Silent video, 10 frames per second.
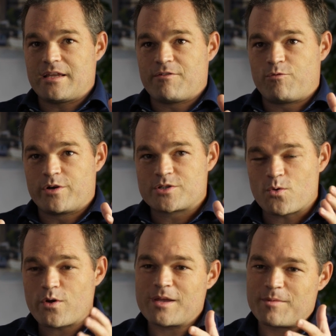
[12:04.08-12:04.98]
if we're
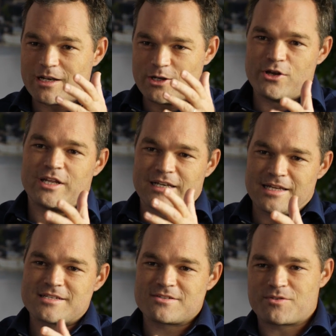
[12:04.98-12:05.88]
talking about learning
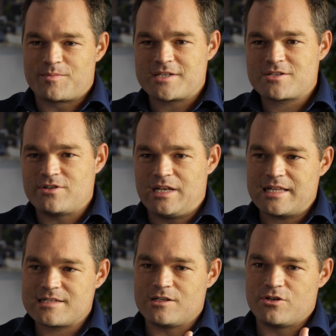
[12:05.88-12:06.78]
lessons from history,
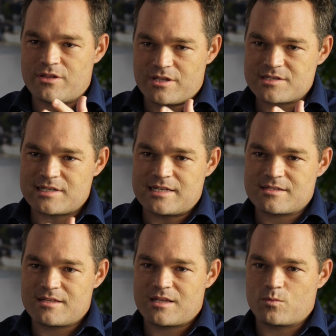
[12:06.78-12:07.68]
let's learn this
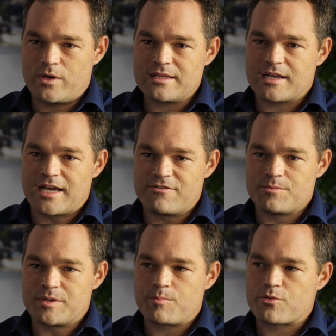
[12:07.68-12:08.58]
lesson, that when the
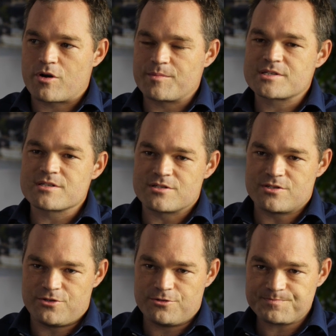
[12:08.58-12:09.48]
government promises
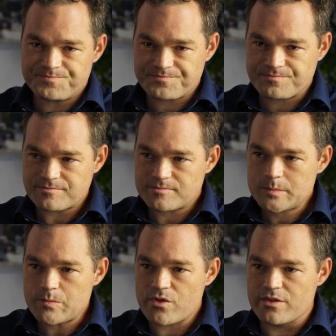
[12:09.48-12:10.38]
you
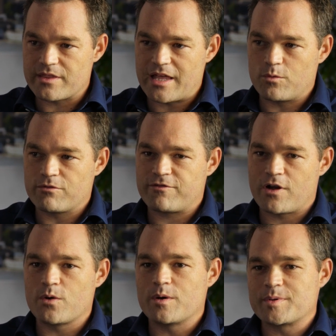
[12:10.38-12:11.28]
that they will
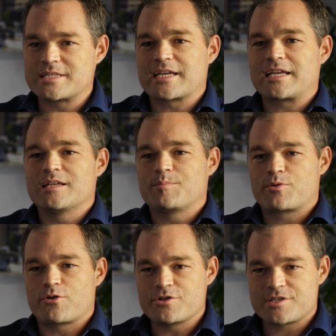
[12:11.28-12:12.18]
follow a particular
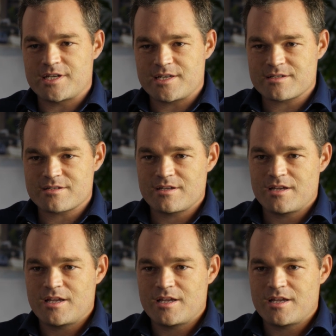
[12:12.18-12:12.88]
process,